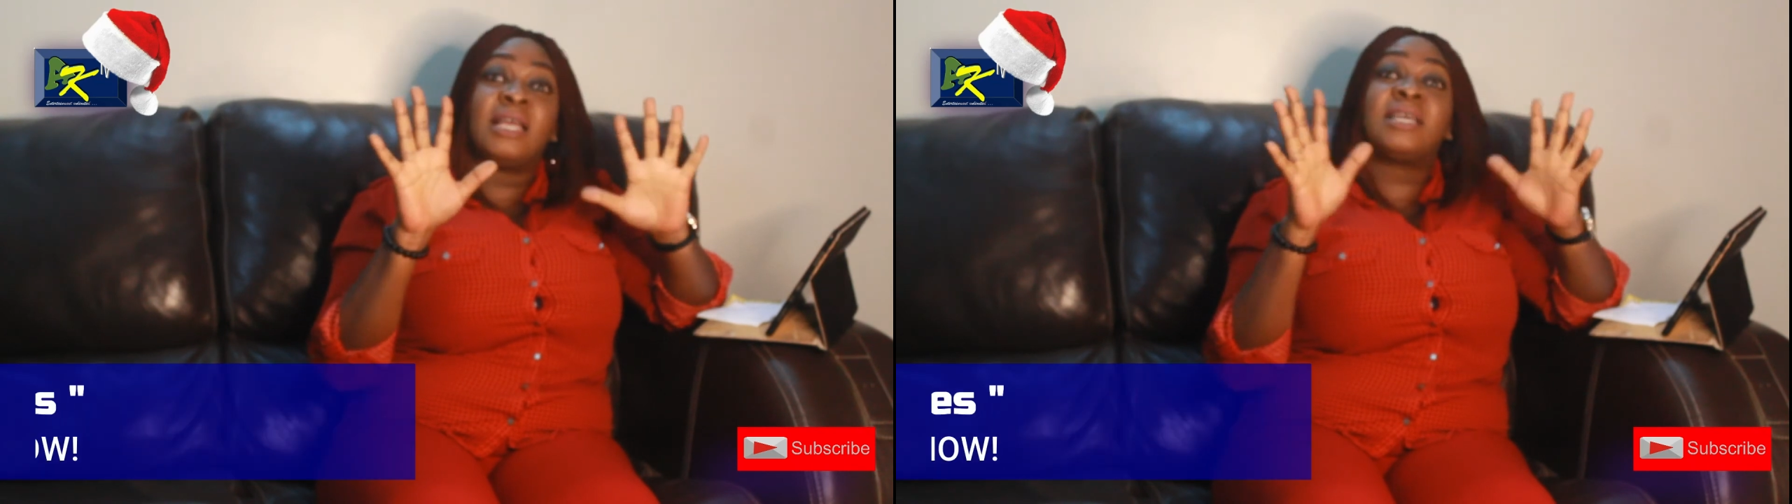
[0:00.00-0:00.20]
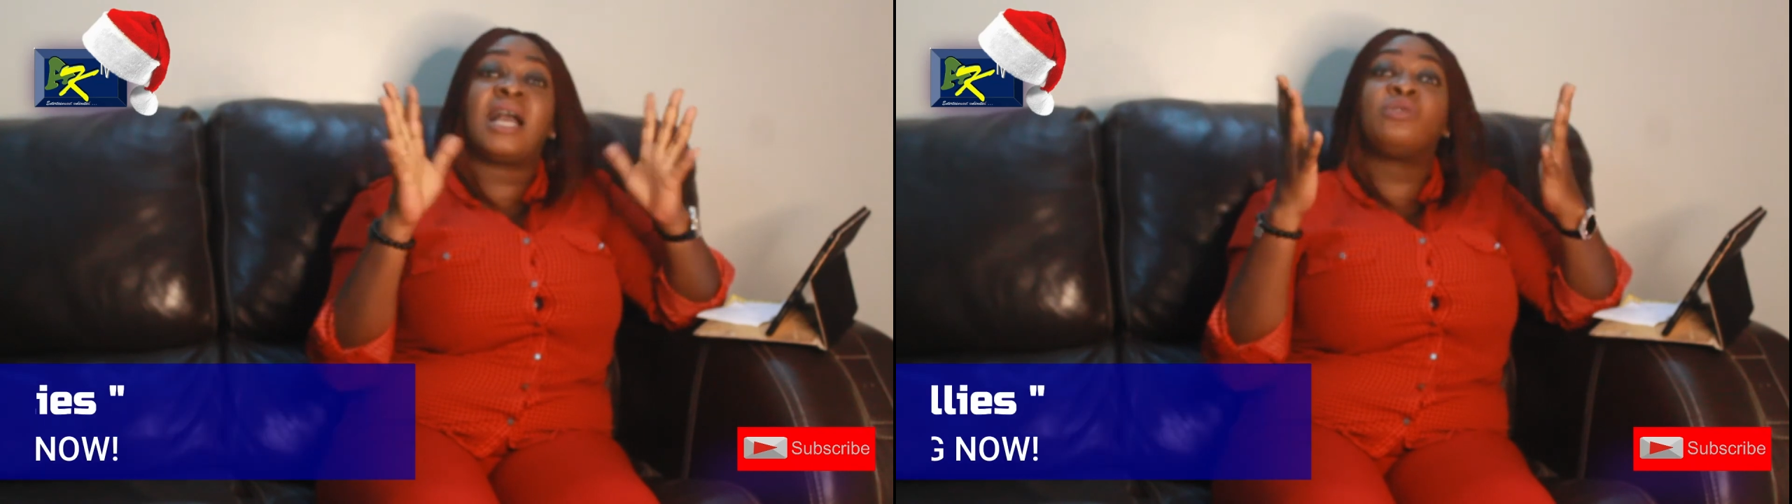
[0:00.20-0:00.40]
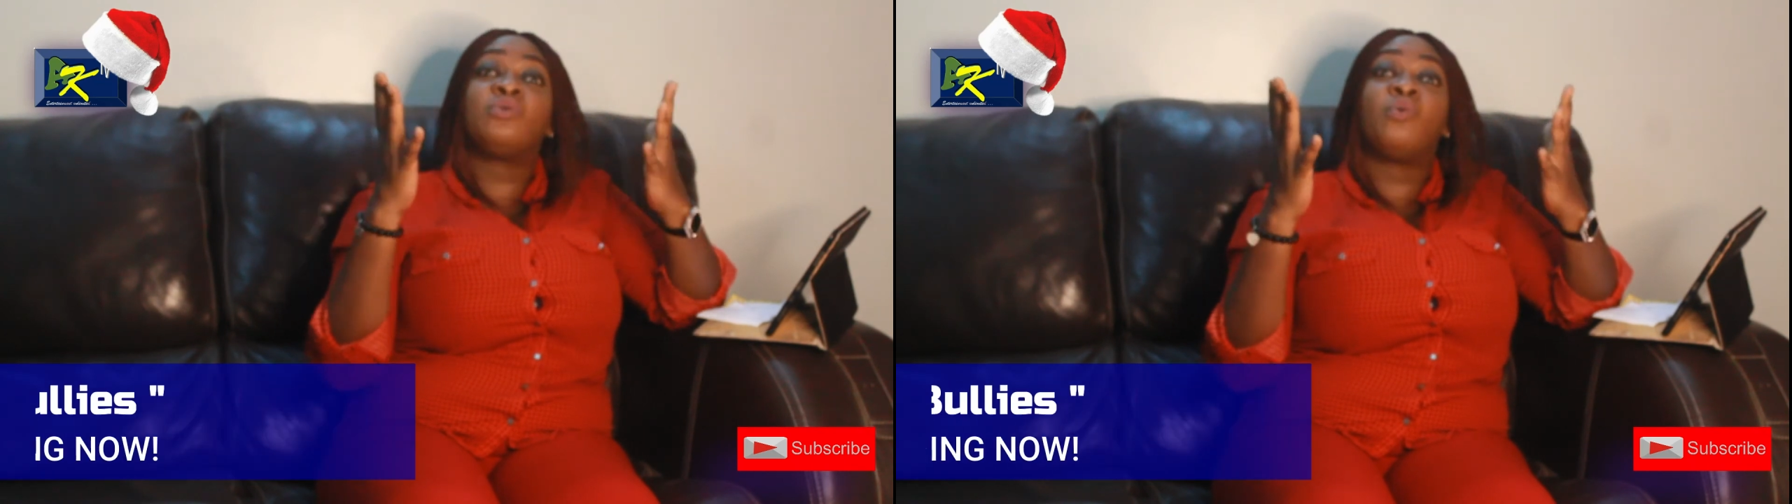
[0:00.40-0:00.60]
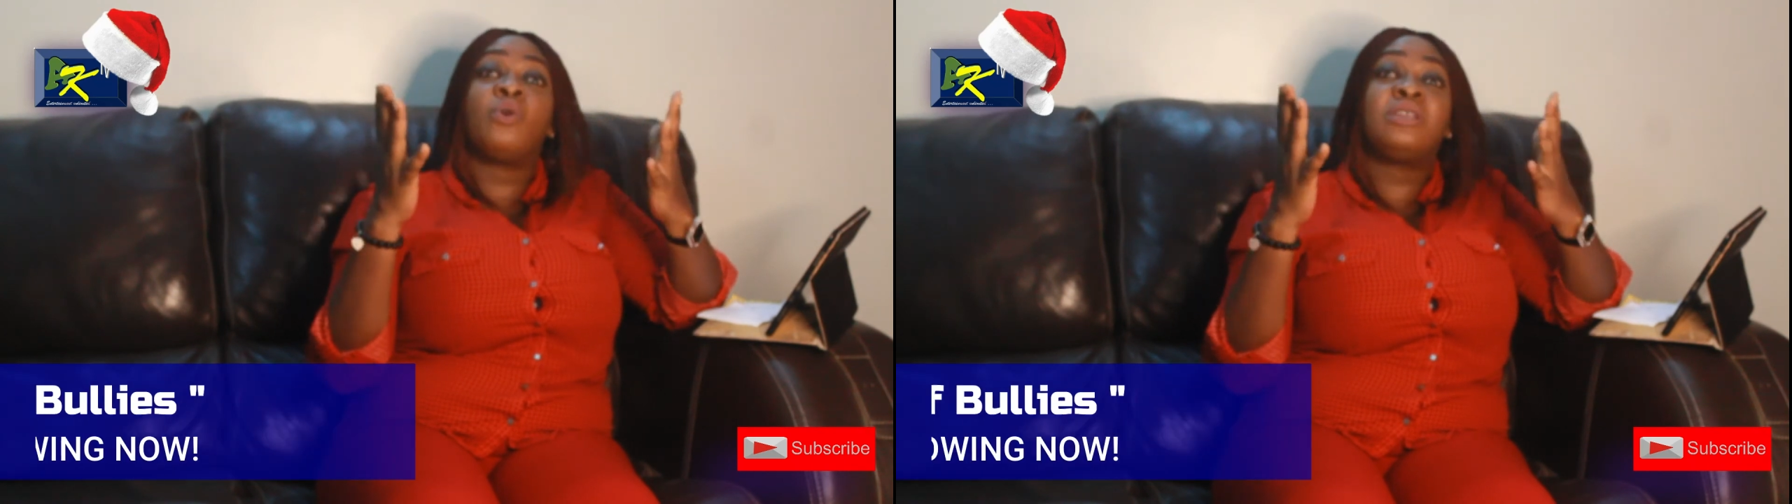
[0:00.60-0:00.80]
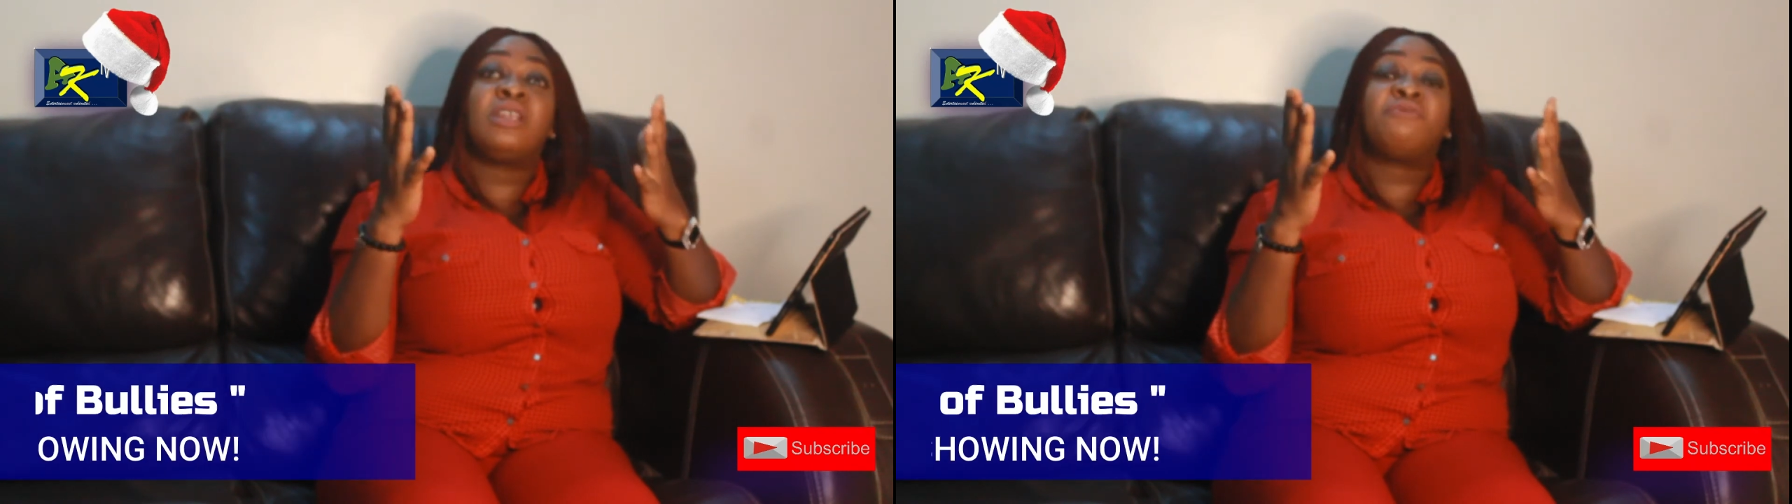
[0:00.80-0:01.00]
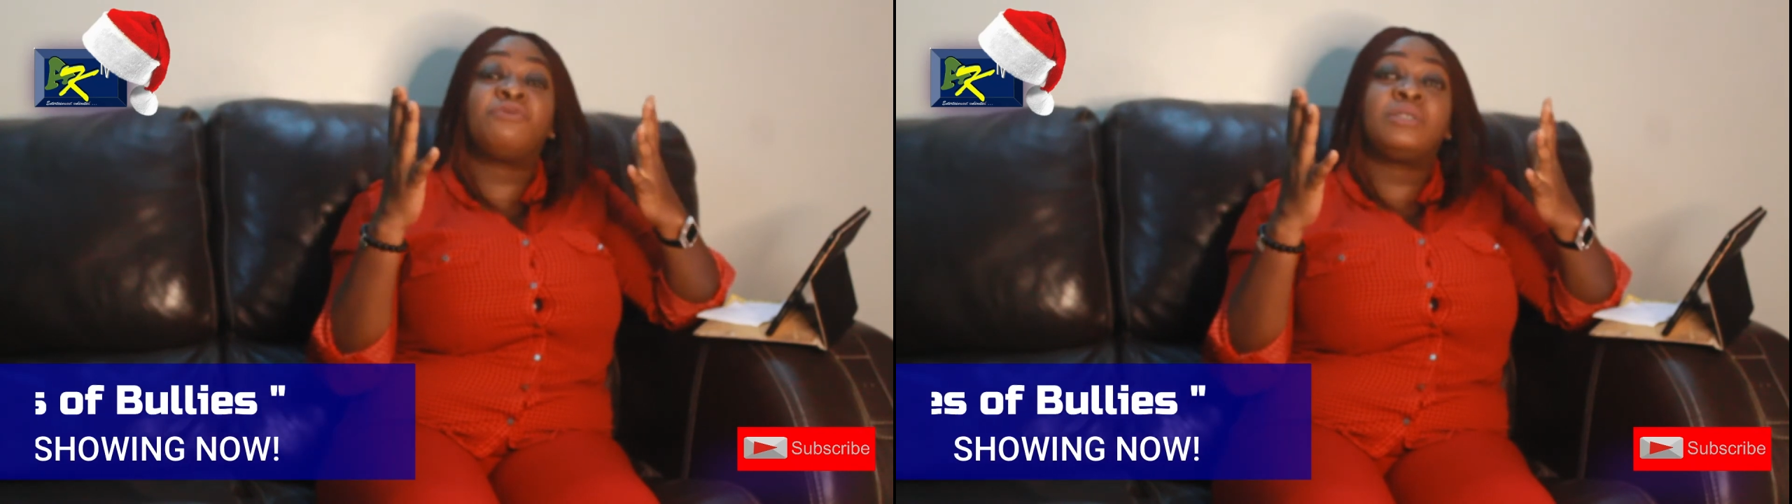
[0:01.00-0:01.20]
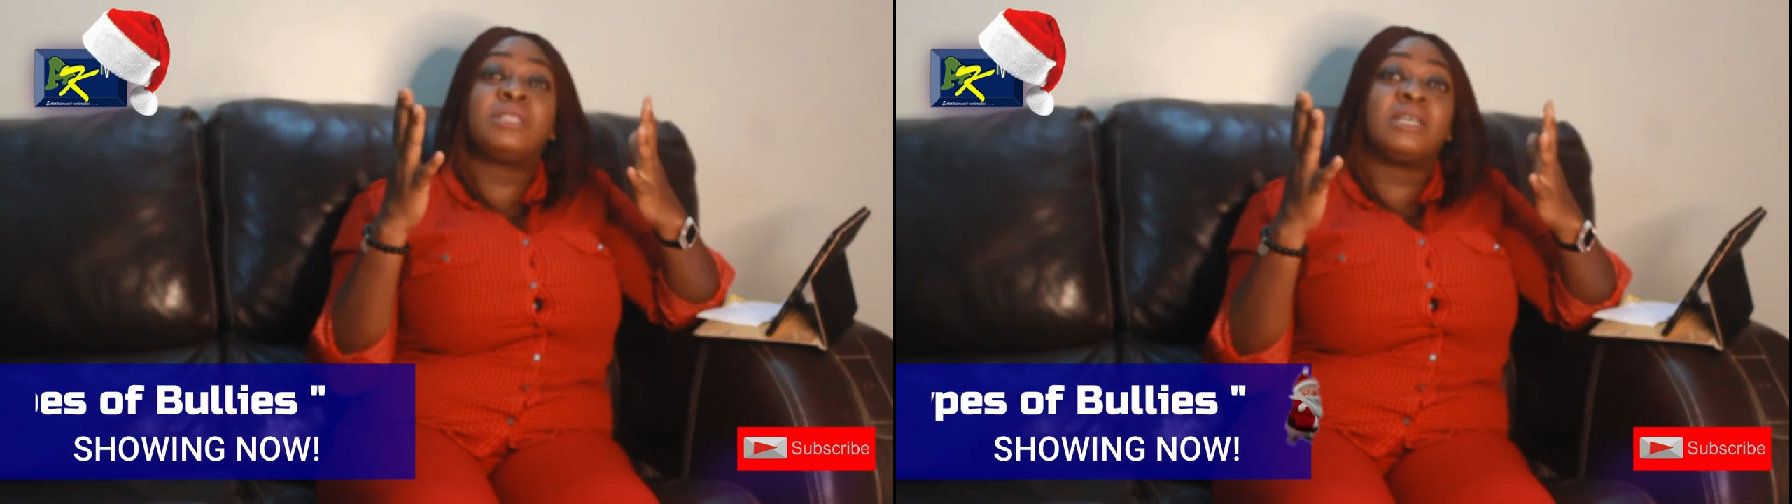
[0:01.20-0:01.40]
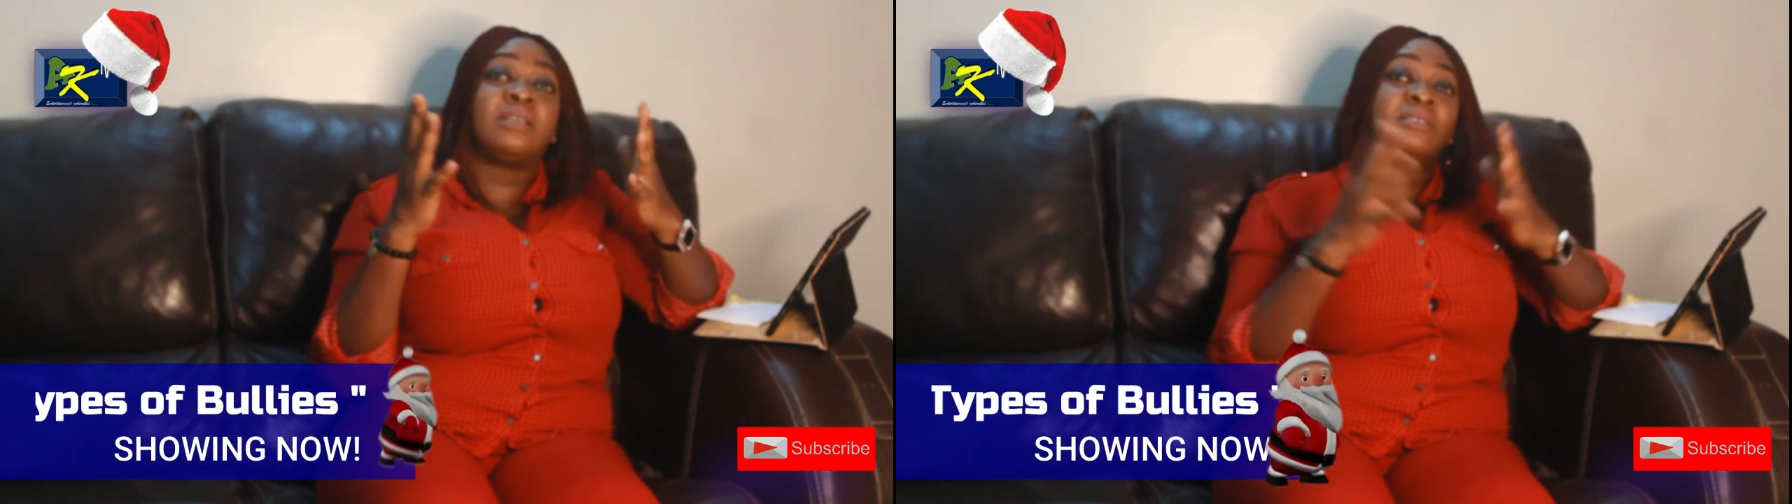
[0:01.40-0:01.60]
I take and do wonderful
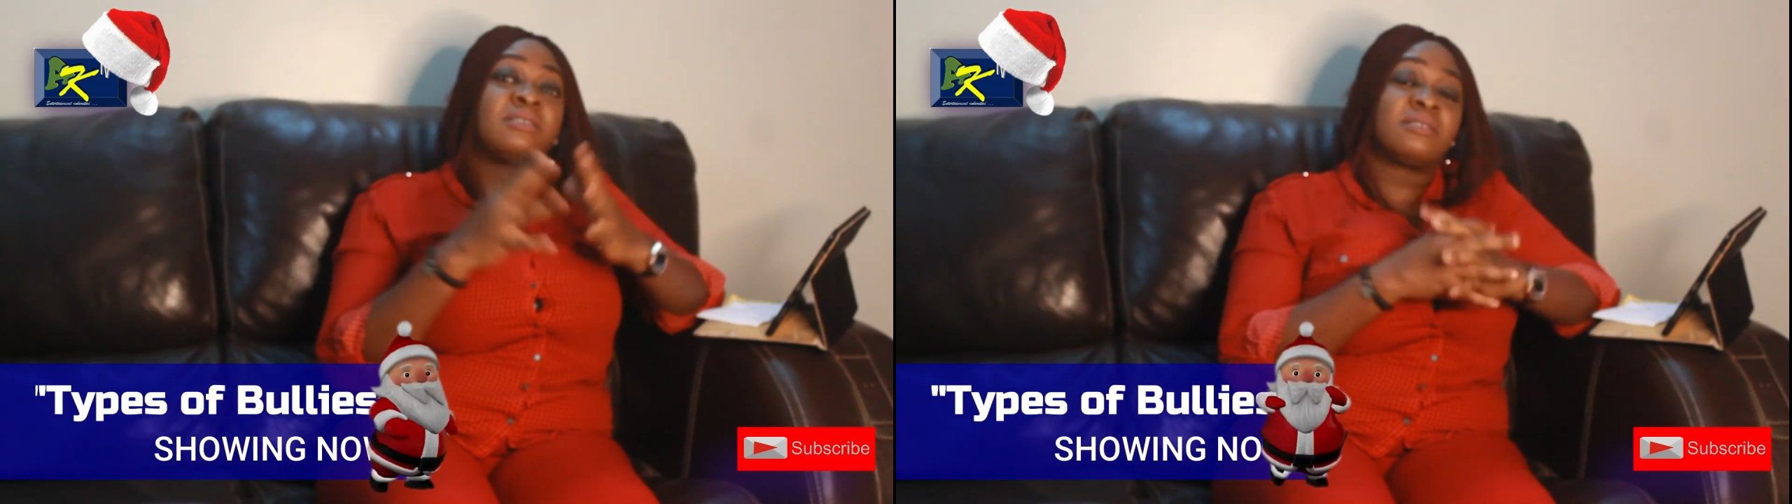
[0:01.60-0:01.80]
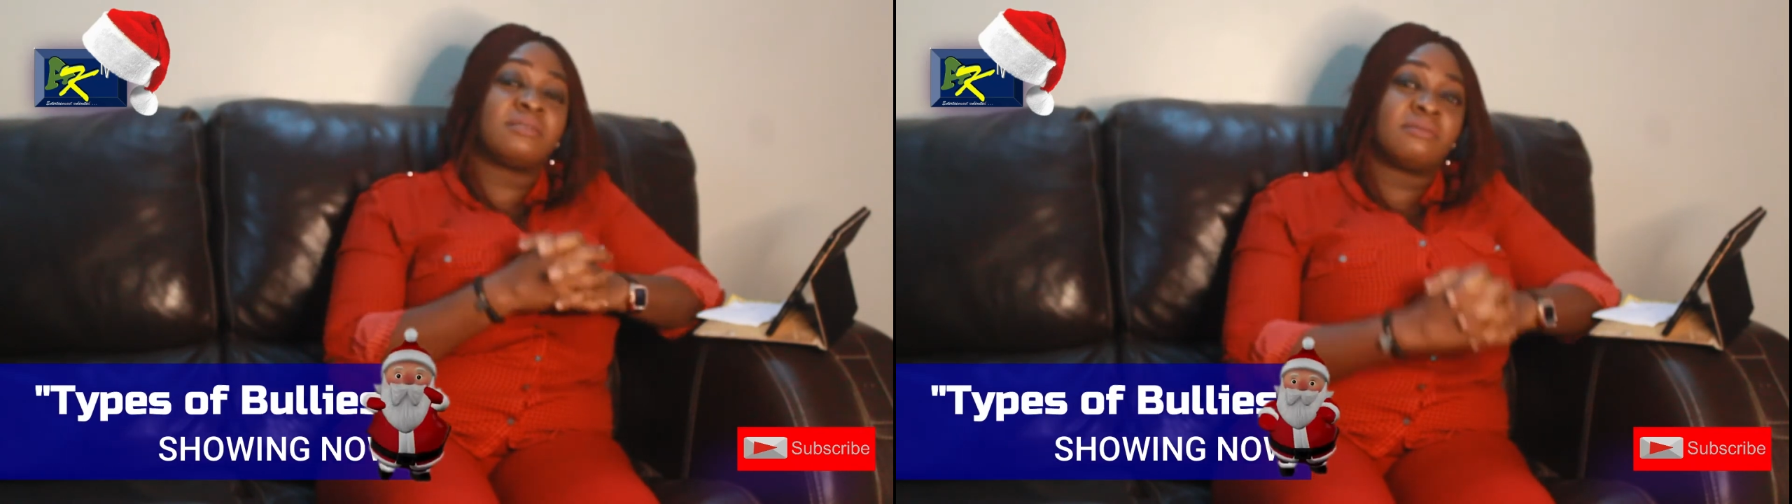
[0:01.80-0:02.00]
things.